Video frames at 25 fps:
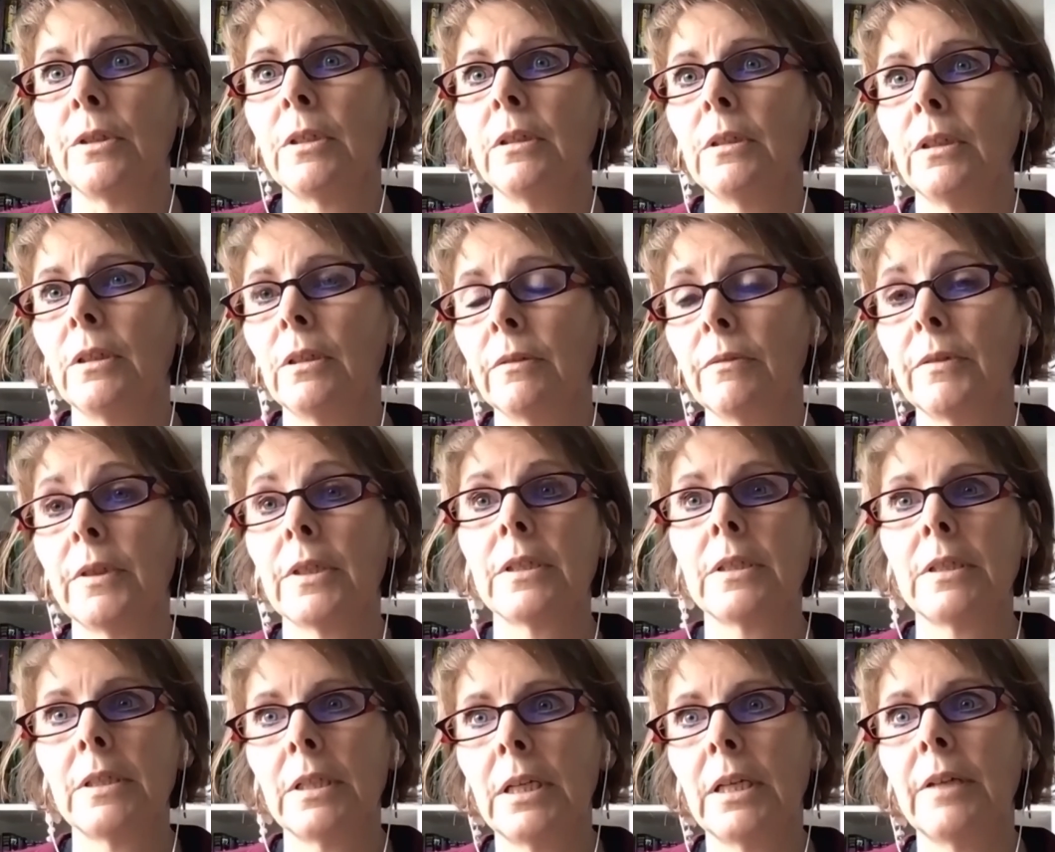
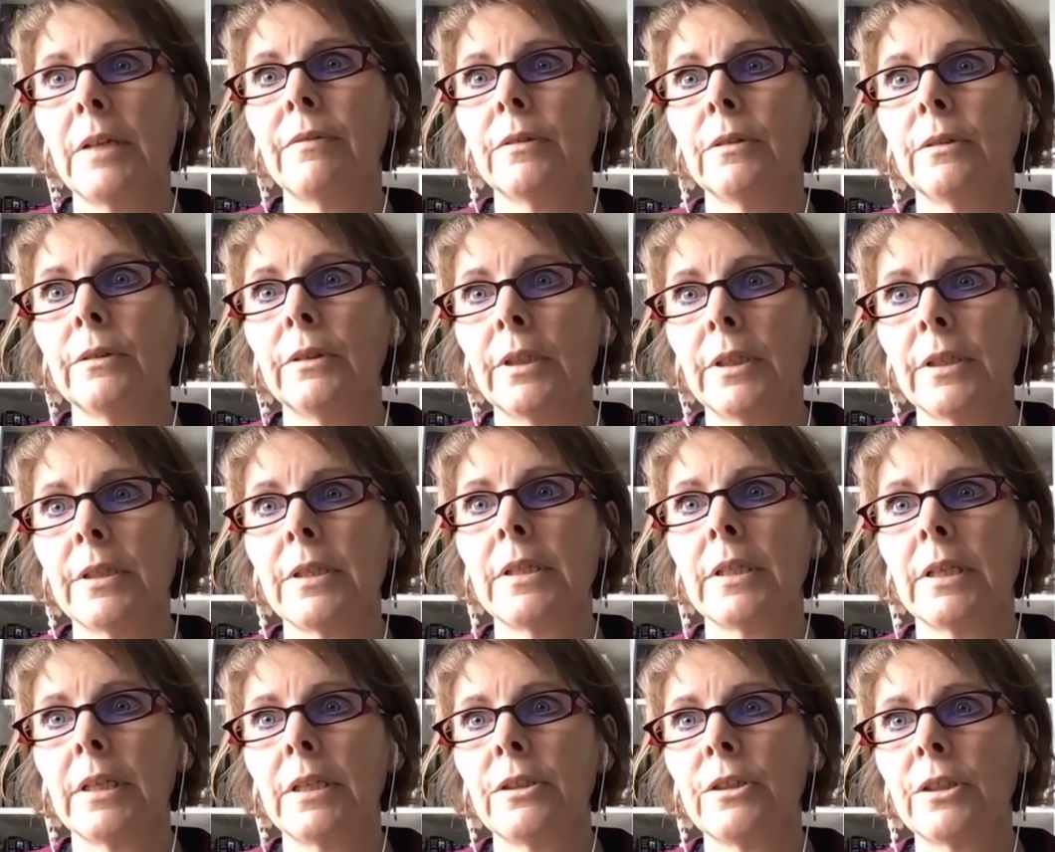university level
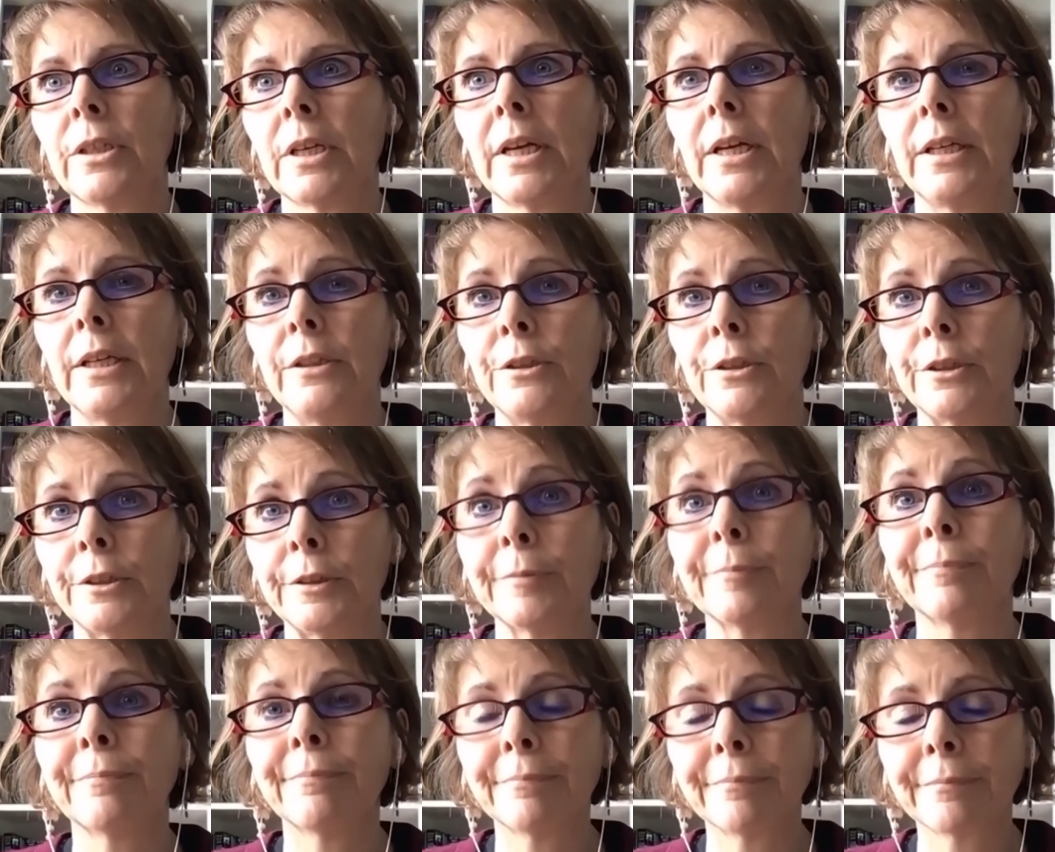nursing
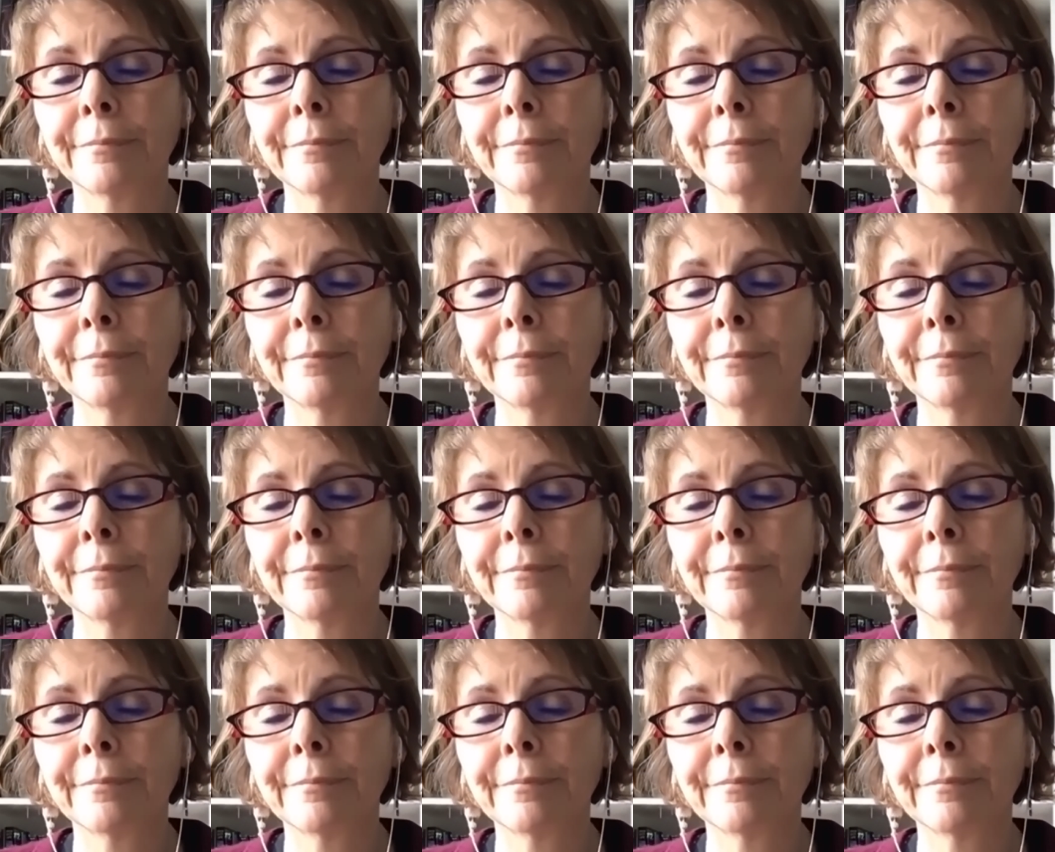education.